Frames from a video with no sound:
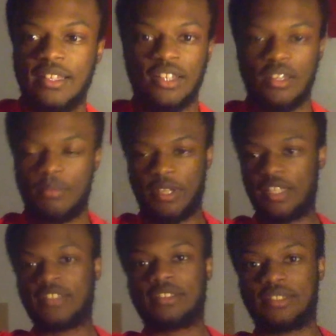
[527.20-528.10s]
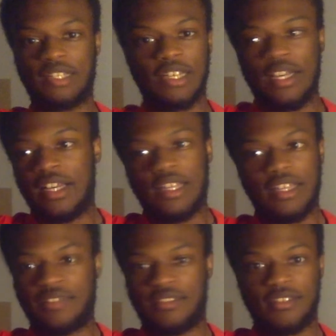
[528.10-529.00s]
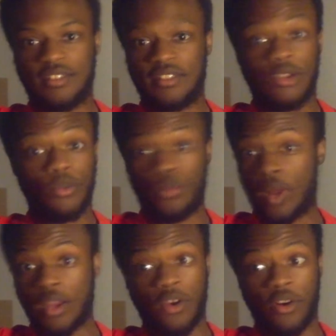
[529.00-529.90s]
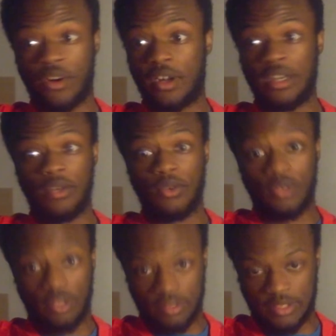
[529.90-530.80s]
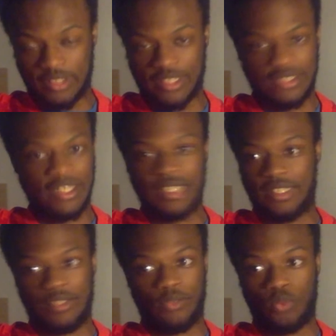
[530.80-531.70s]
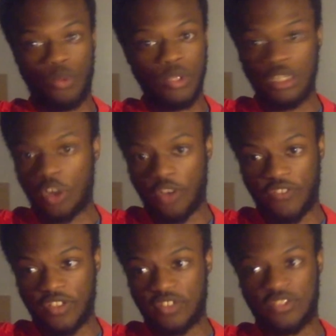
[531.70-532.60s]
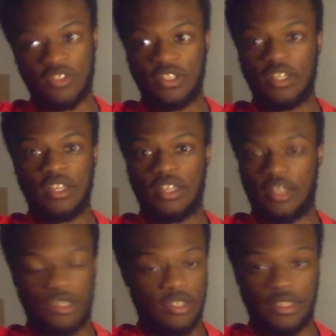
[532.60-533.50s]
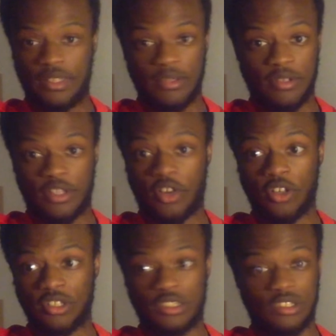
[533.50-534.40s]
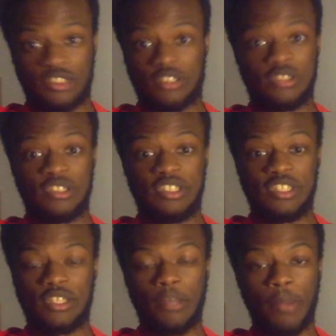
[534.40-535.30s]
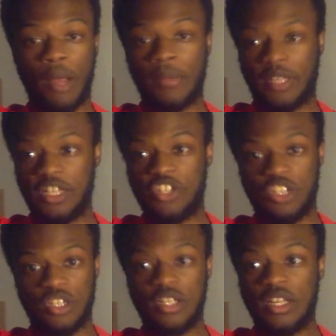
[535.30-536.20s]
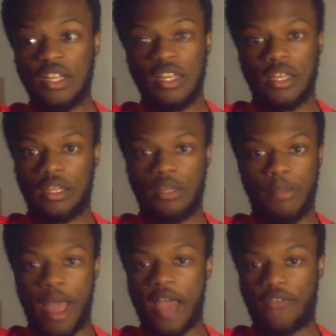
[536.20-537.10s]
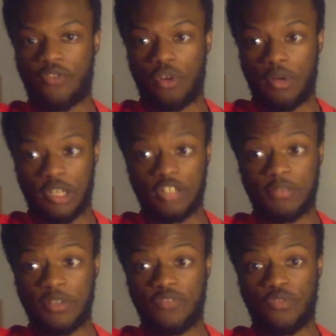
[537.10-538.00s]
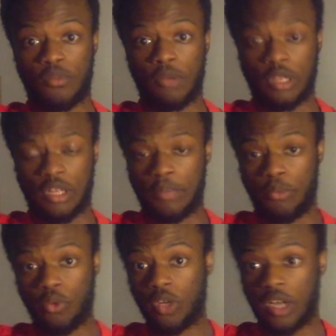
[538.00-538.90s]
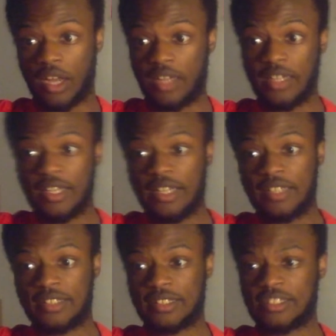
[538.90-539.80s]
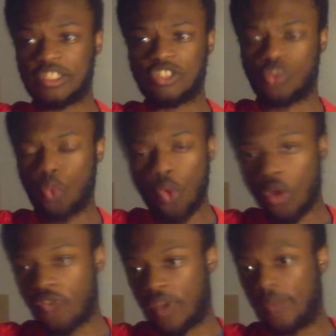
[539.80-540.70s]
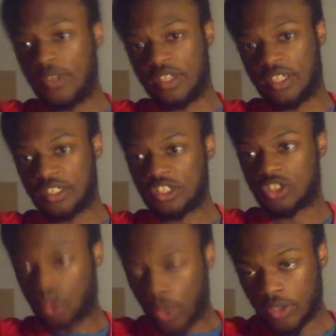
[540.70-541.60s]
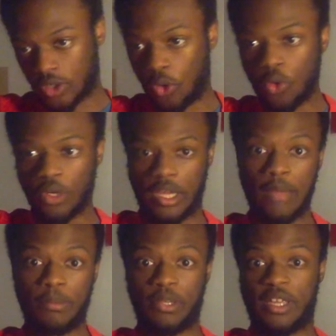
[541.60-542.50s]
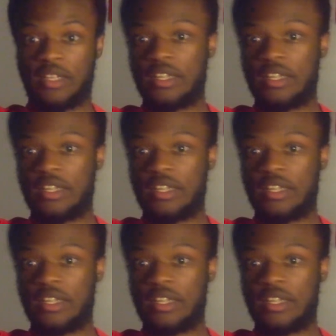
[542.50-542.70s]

mean, it's just that red card, as I said, it ruined the offense. It caused just discombobulation in the back for Milan Borjan. It just threw off everything. It just threw out the whole game plan.